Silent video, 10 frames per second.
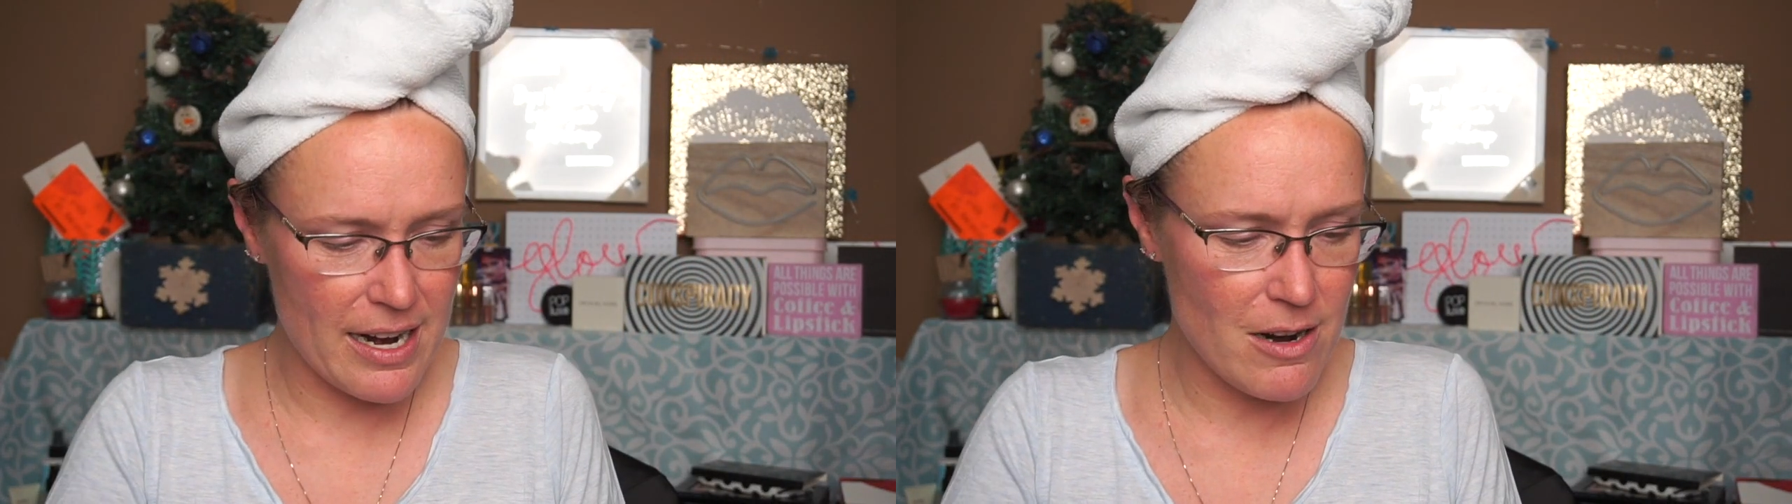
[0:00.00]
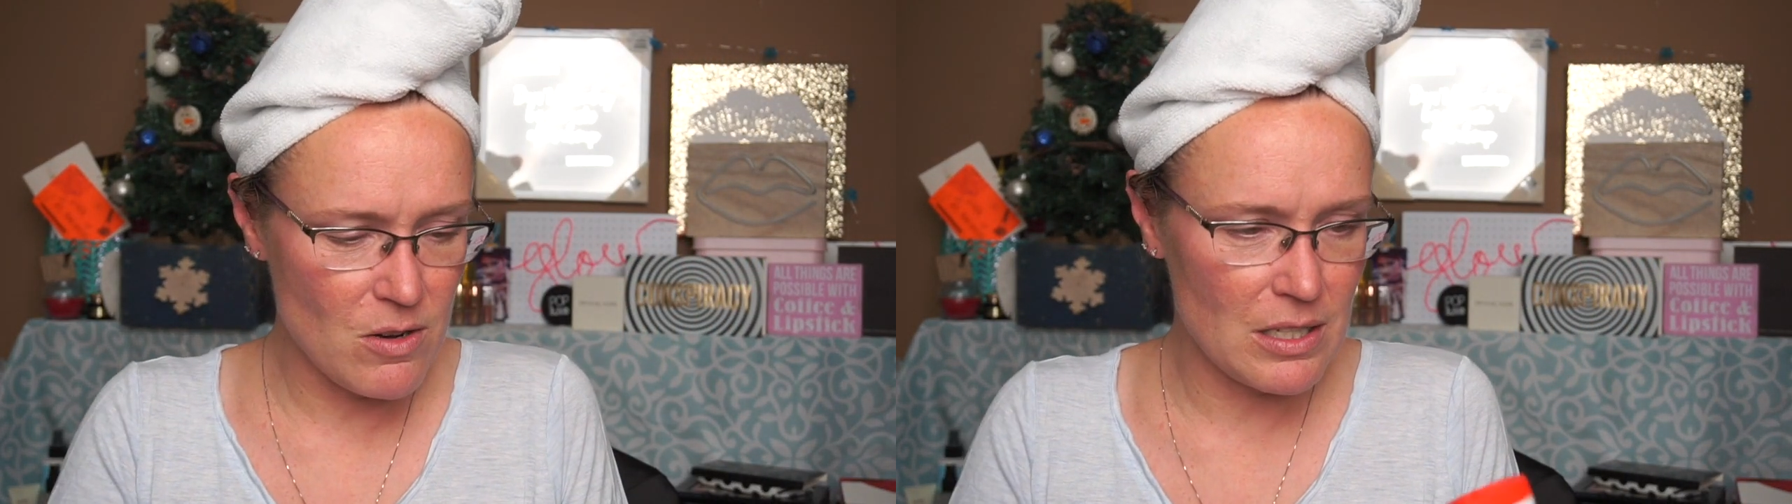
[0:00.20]

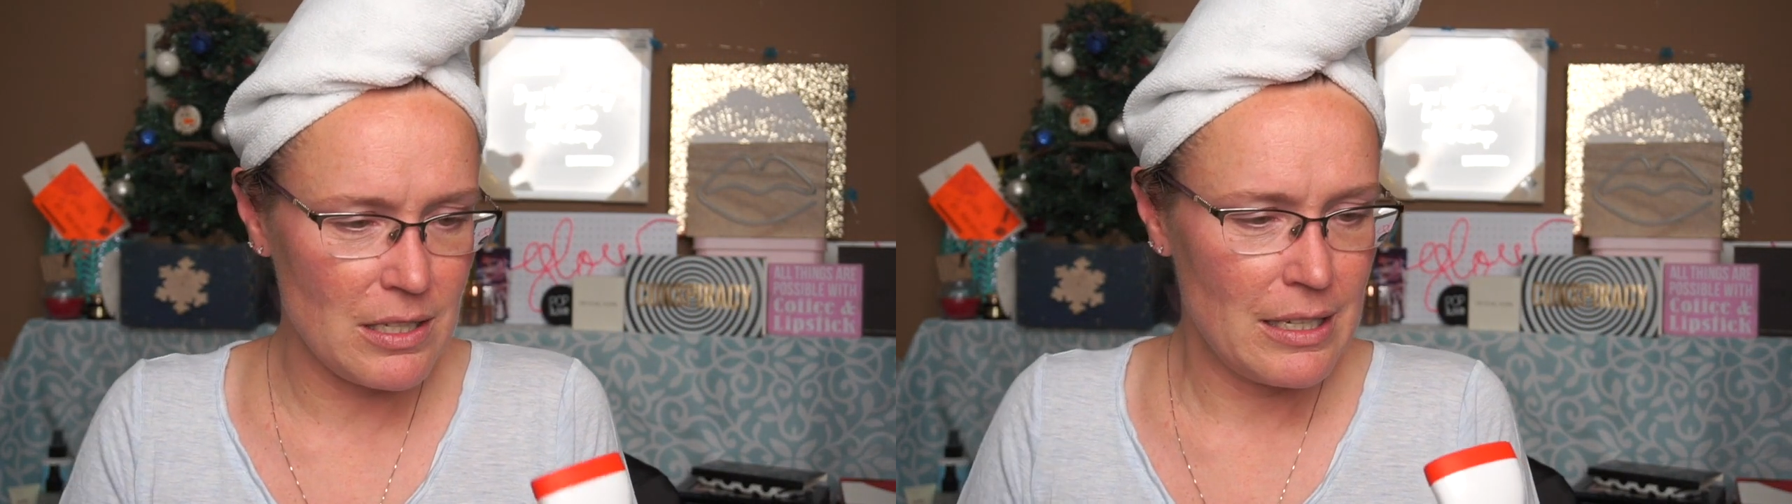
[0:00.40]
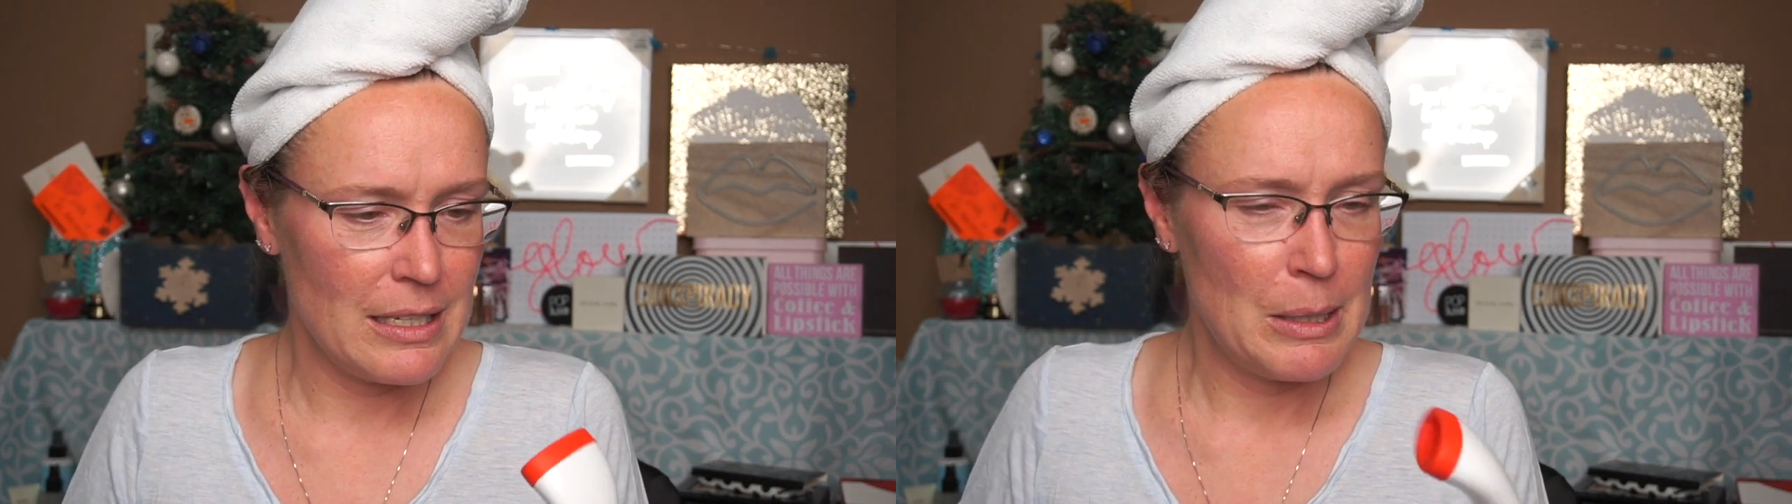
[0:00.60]
out,
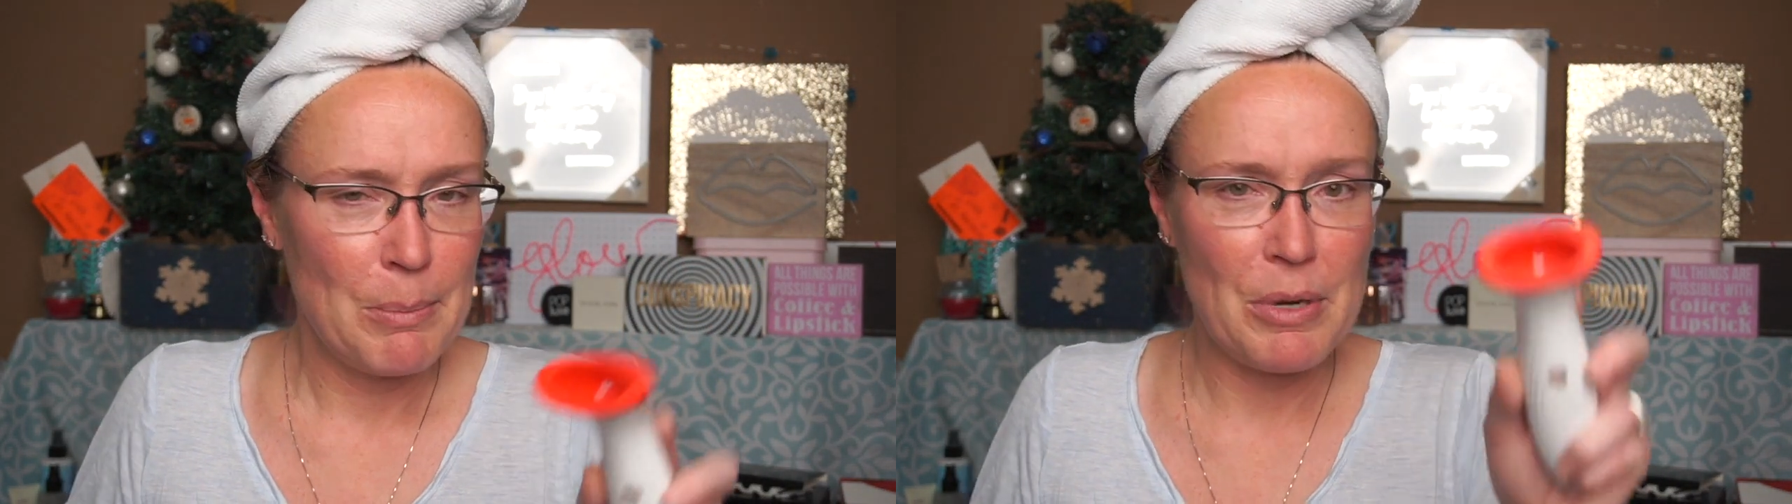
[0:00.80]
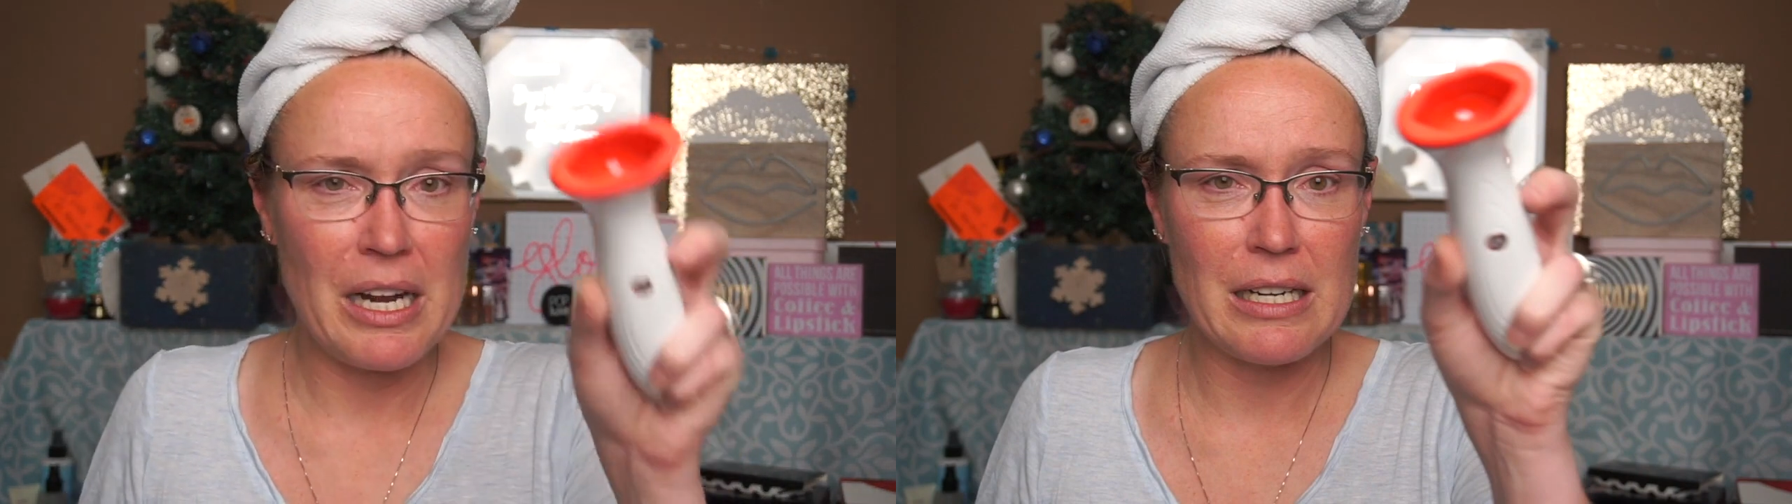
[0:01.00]

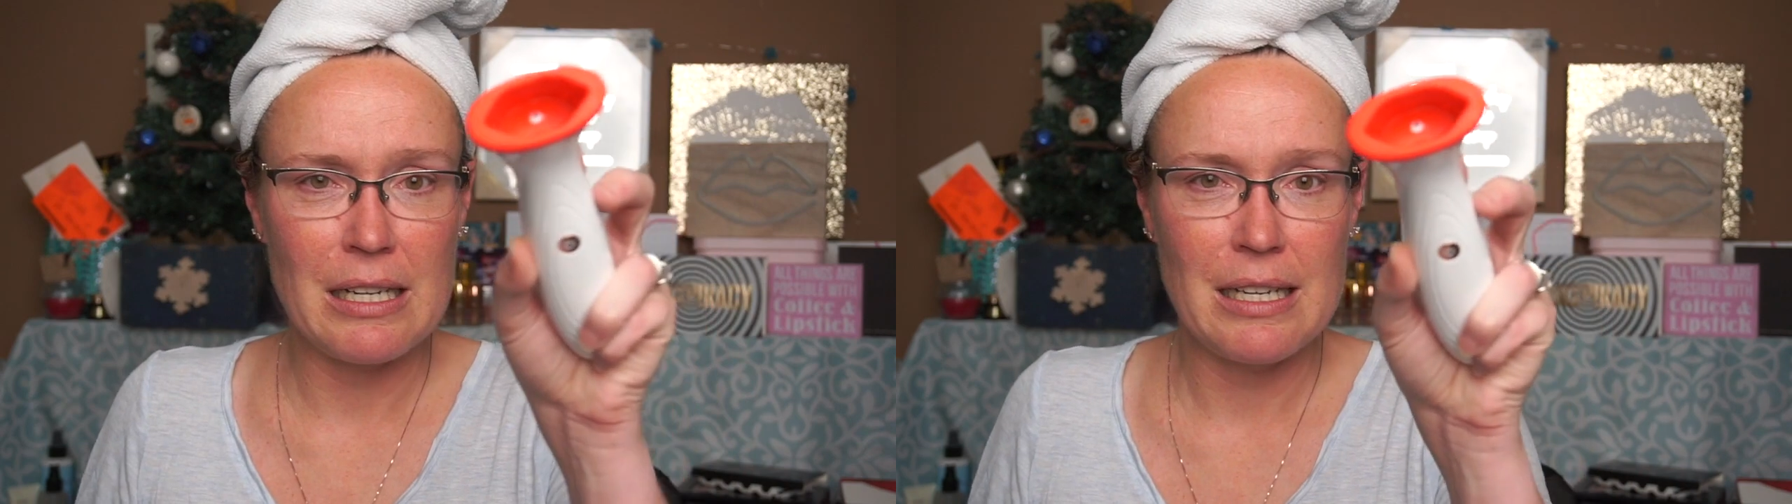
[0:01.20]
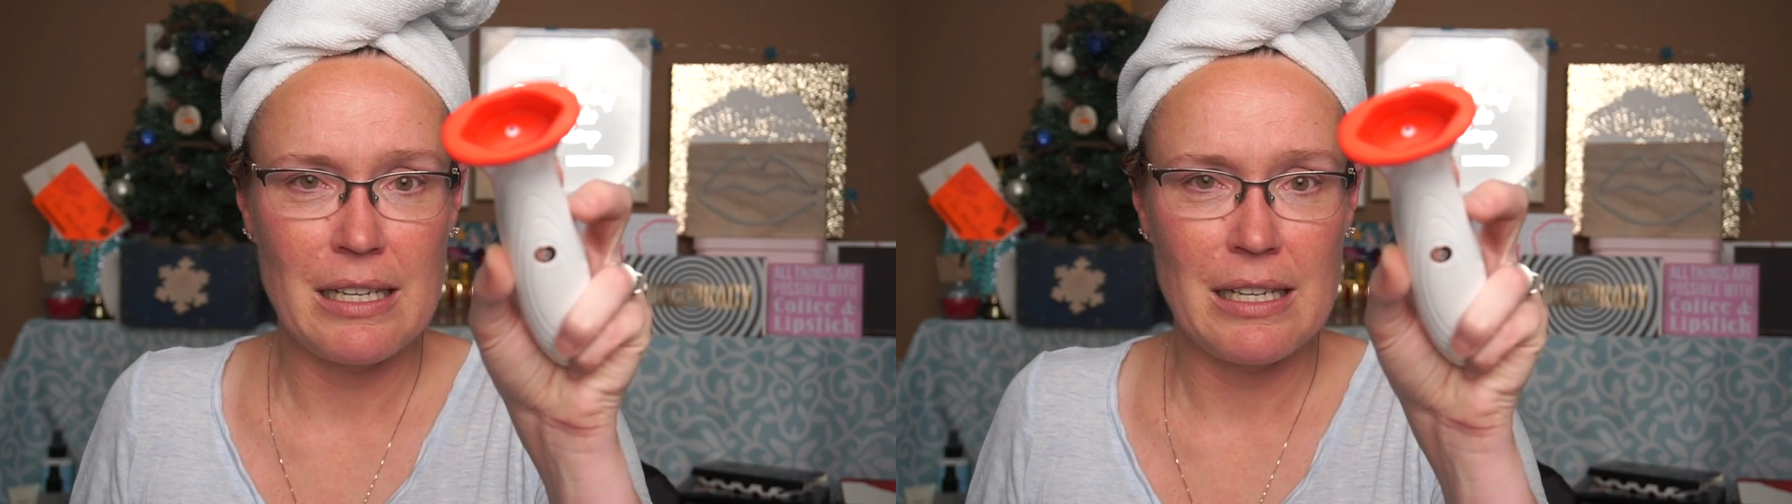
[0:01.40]
but